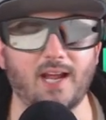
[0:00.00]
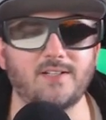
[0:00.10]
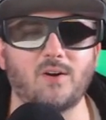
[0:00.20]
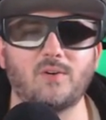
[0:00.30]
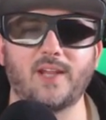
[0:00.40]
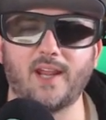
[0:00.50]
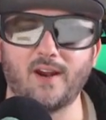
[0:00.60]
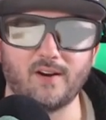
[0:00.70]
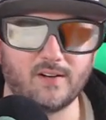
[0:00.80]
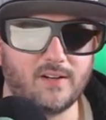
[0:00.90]
I don't
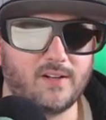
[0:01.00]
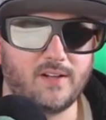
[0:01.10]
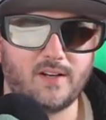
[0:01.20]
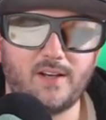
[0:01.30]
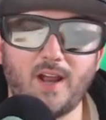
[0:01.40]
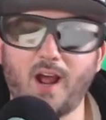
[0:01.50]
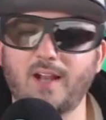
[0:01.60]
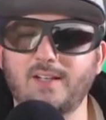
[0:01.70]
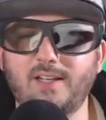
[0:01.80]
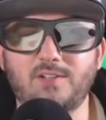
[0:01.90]
care.
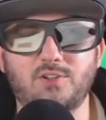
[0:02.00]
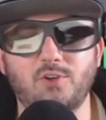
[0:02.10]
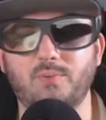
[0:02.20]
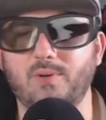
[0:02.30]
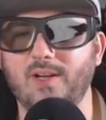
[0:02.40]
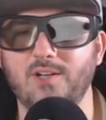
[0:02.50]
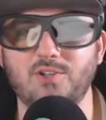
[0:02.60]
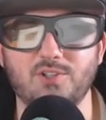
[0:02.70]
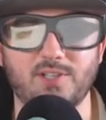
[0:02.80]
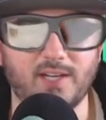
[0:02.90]
Not super
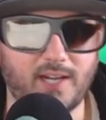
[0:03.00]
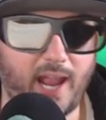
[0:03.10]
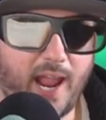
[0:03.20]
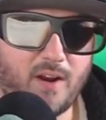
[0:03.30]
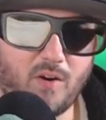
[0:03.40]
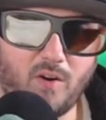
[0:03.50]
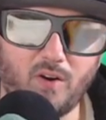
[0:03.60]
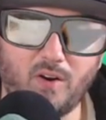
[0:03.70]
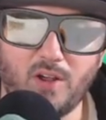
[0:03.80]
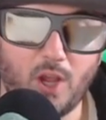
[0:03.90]
interesting at
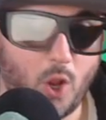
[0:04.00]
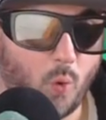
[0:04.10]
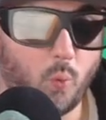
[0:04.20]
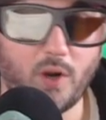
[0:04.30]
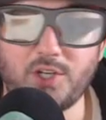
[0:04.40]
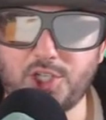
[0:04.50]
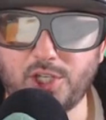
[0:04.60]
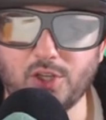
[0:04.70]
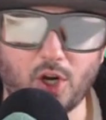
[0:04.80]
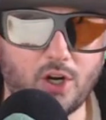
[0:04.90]
all. What does she
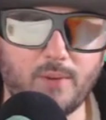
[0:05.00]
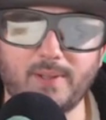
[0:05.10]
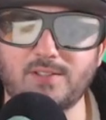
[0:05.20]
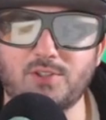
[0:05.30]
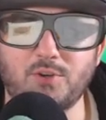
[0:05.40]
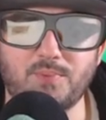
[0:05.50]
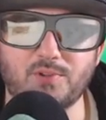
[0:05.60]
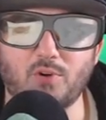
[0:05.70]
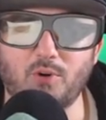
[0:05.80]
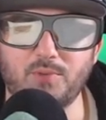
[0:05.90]
learn about the Super
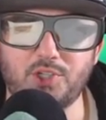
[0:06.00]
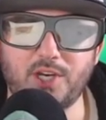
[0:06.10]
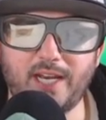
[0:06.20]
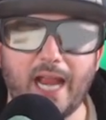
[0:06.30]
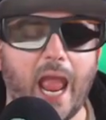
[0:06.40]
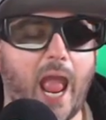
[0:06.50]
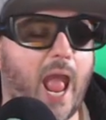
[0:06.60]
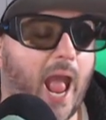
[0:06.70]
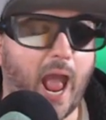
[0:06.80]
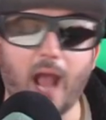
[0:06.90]
Skrull machine?
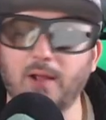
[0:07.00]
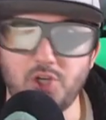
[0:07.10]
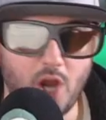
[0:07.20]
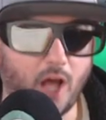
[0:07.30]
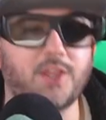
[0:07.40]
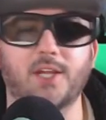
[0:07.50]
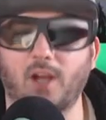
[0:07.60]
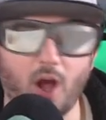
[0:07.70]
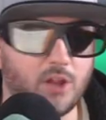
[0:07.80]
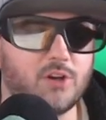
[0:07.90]
Uh, nothing
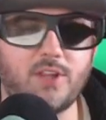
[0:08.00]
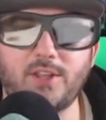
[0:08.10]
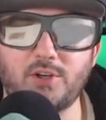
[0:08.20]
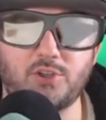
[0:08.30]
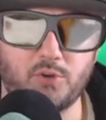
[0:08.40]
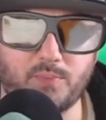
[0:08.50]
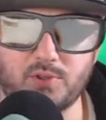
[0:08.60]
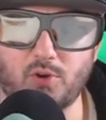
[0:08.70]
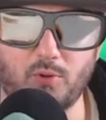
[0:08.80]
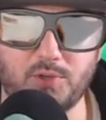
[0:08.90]
other than their Super
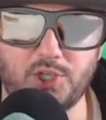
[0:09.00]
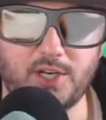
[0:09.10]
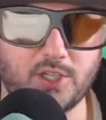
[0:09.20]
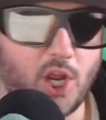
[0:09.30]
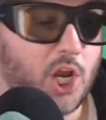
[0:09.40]
Skrull machines.